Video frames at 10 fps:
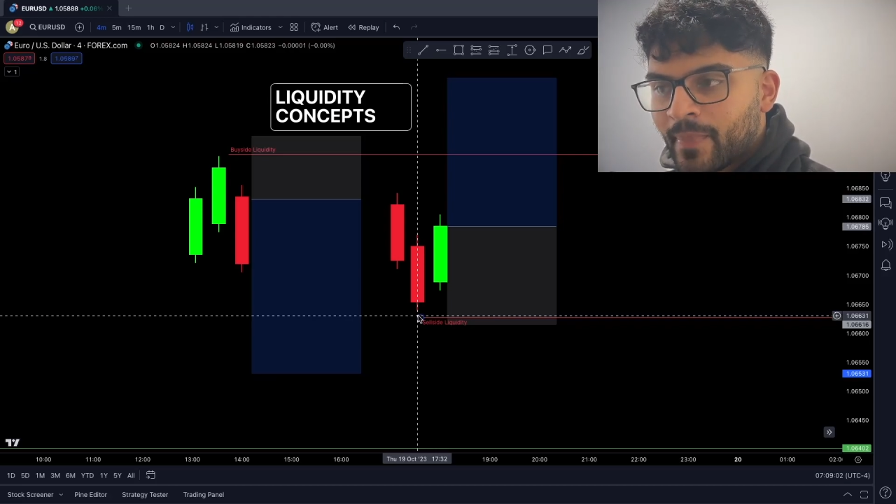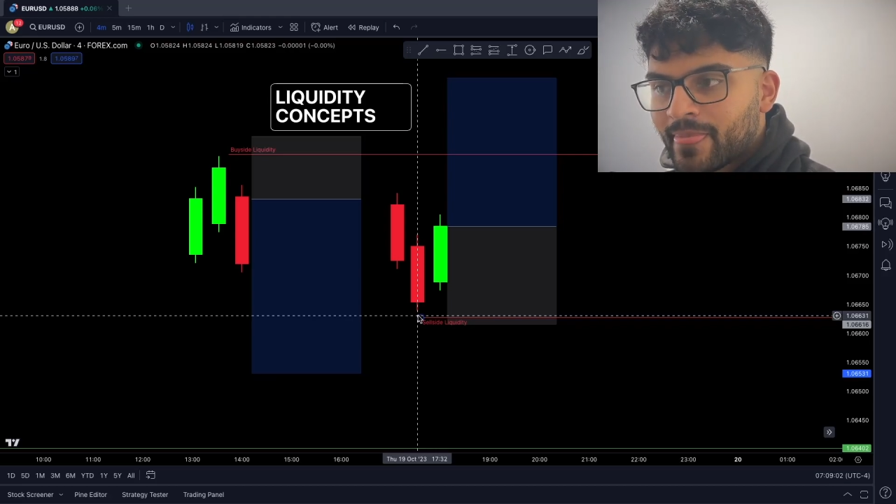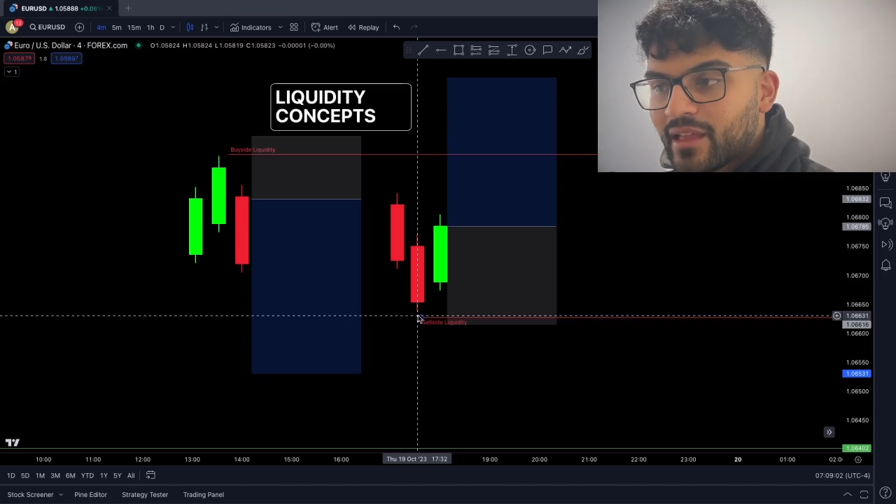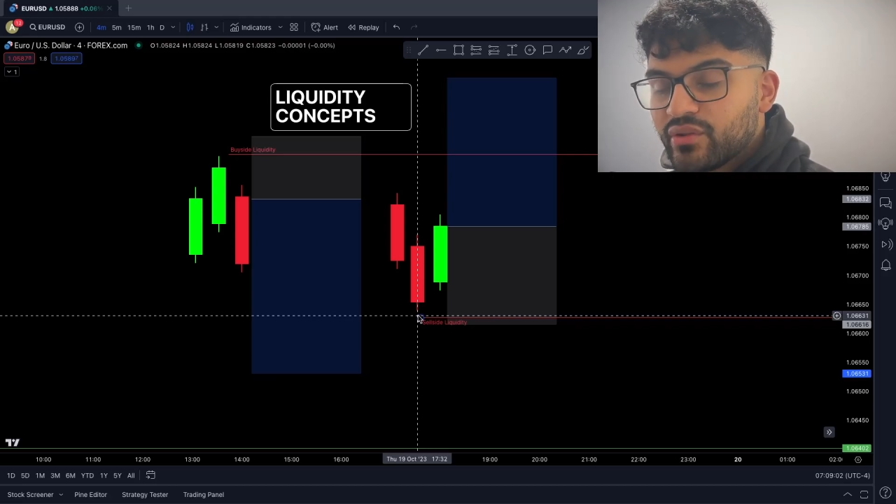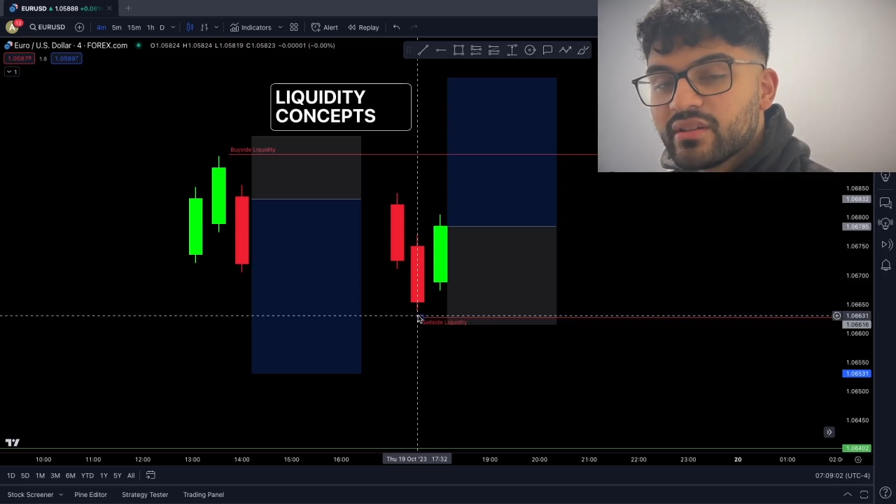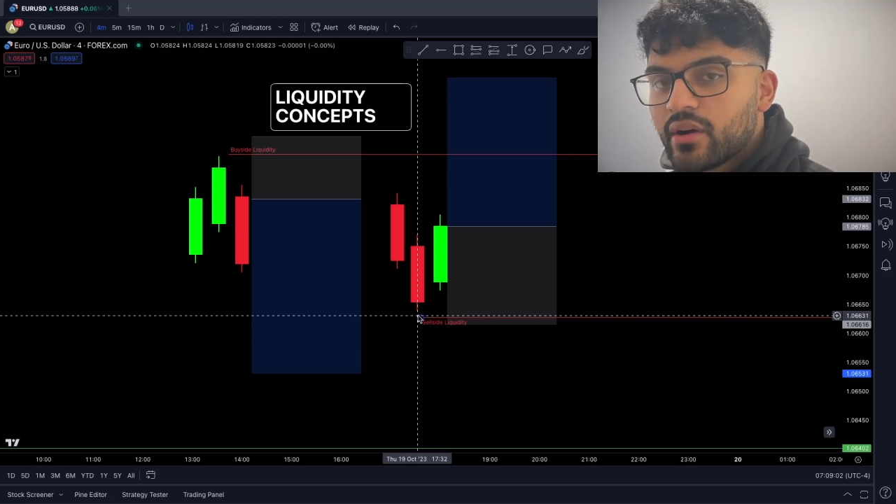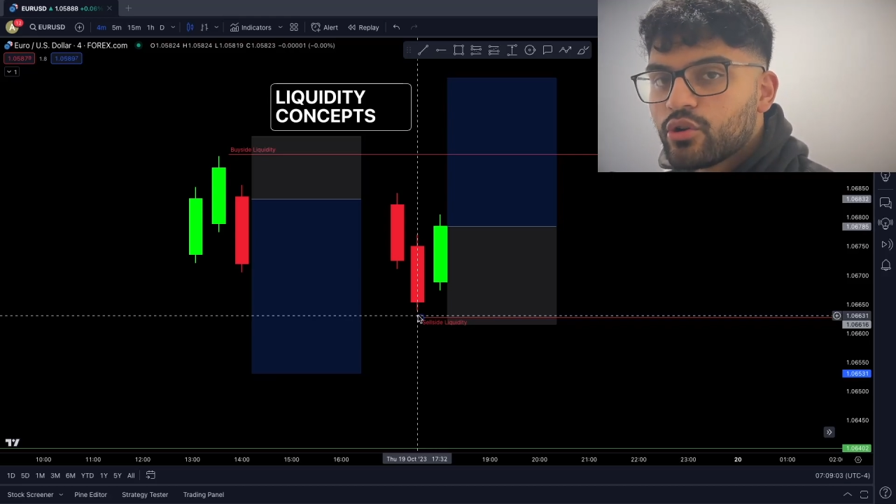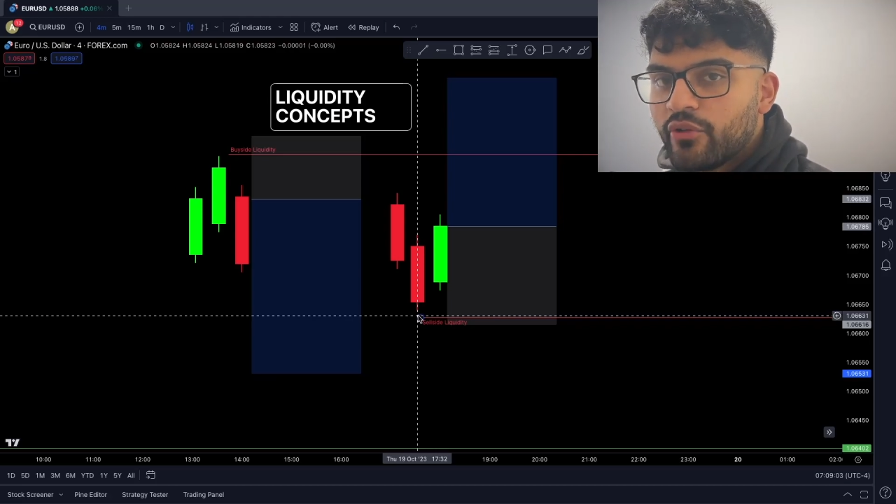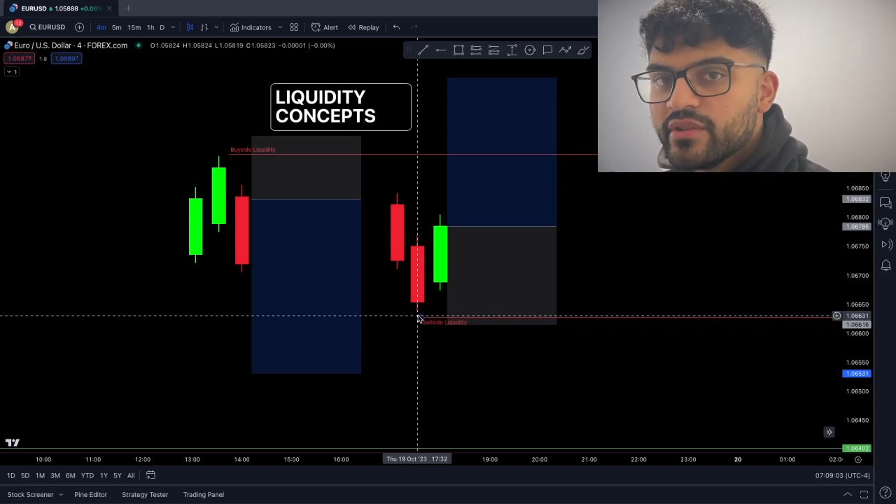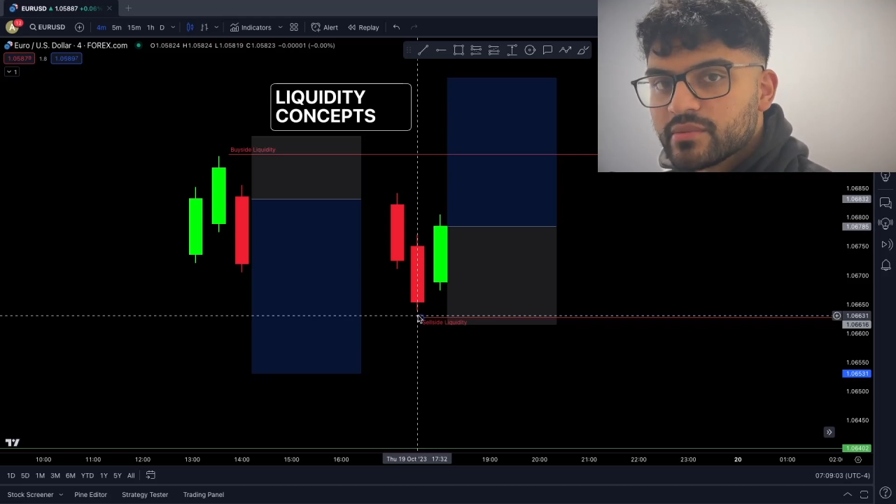Now, these are very
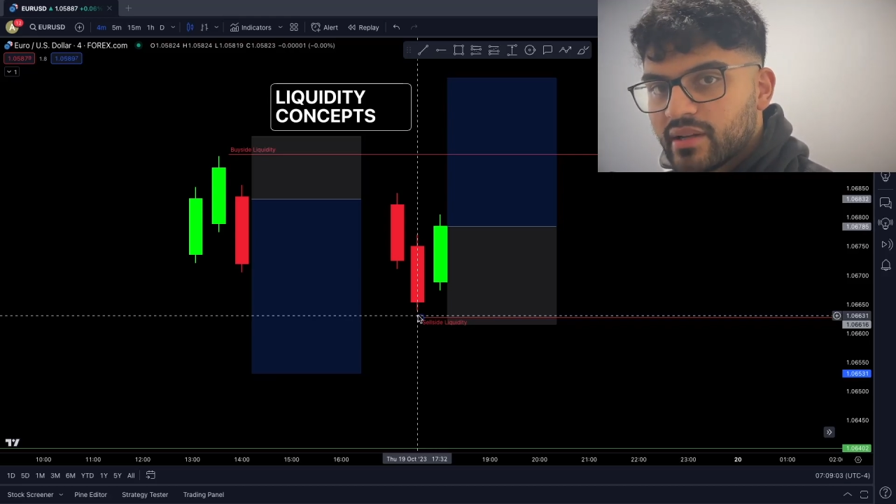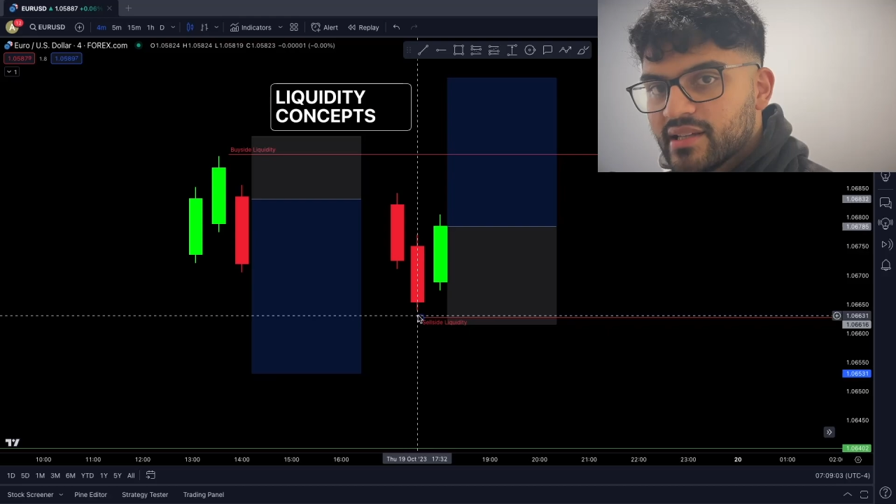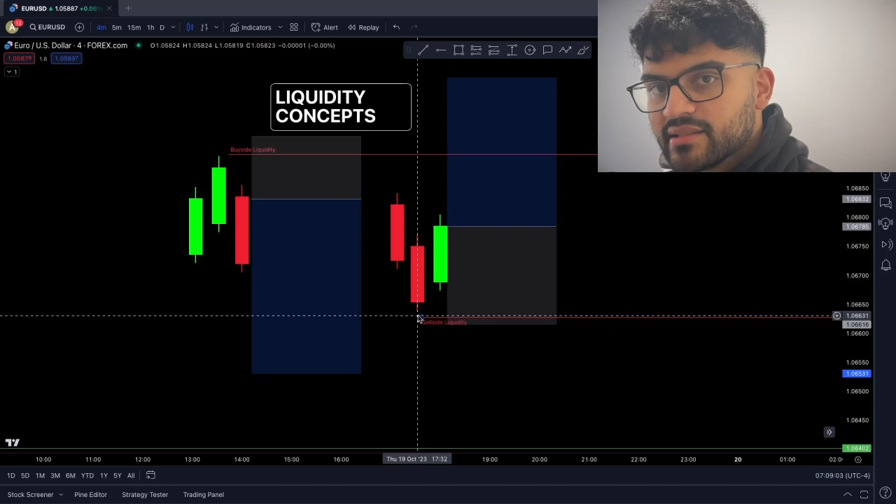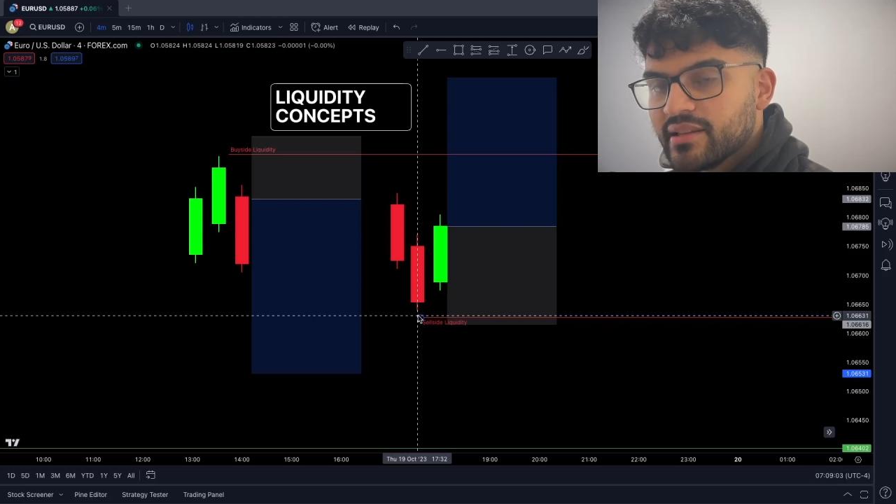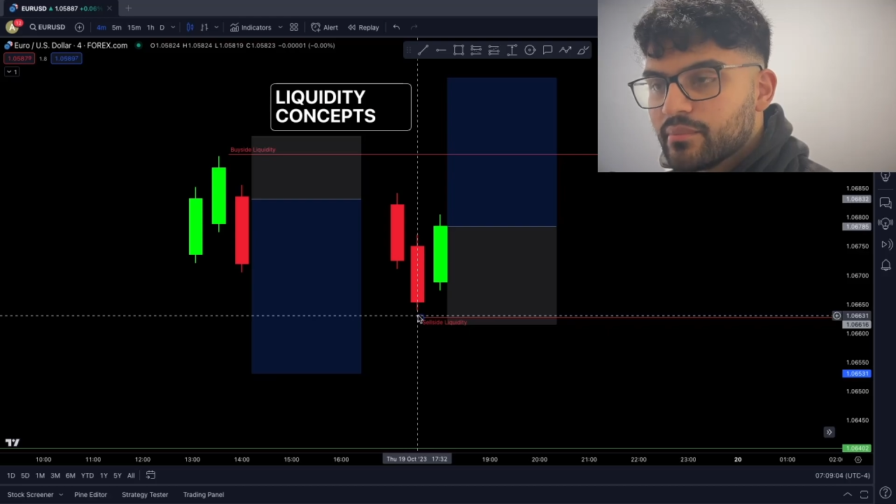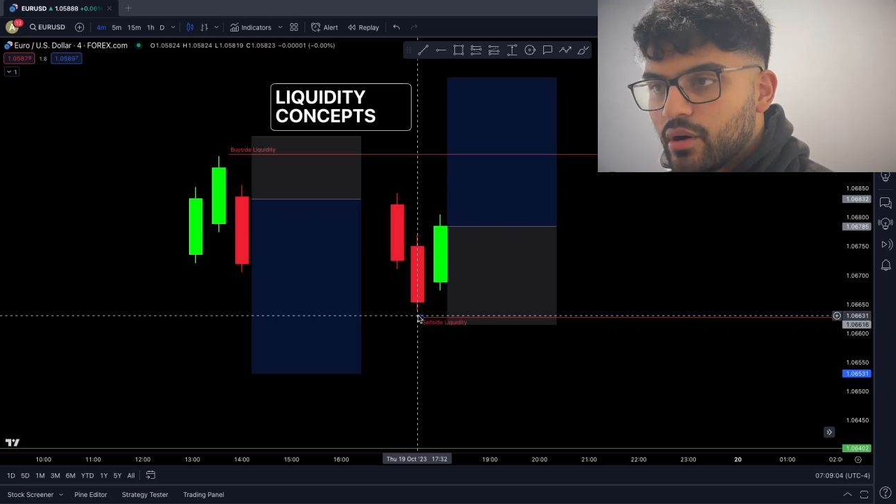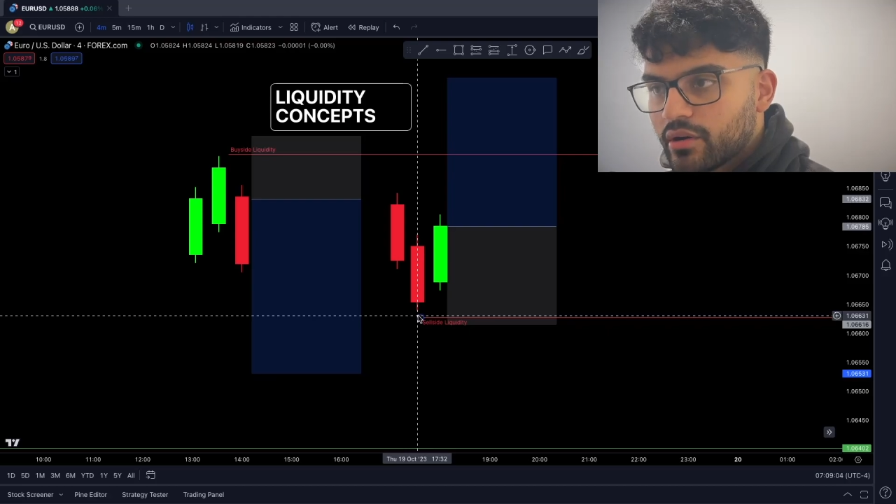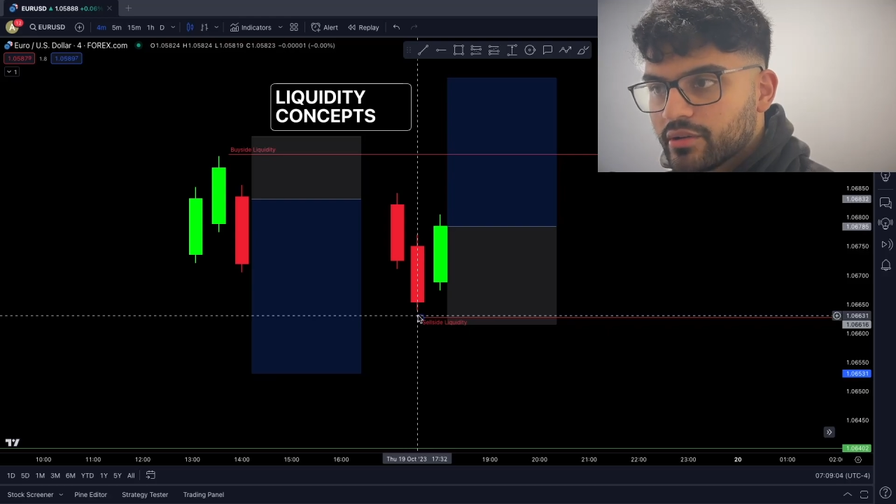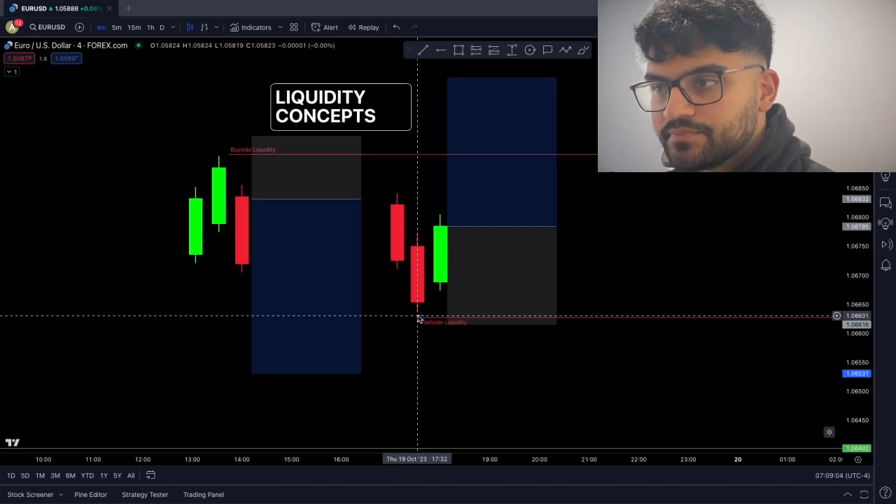obvious places in the market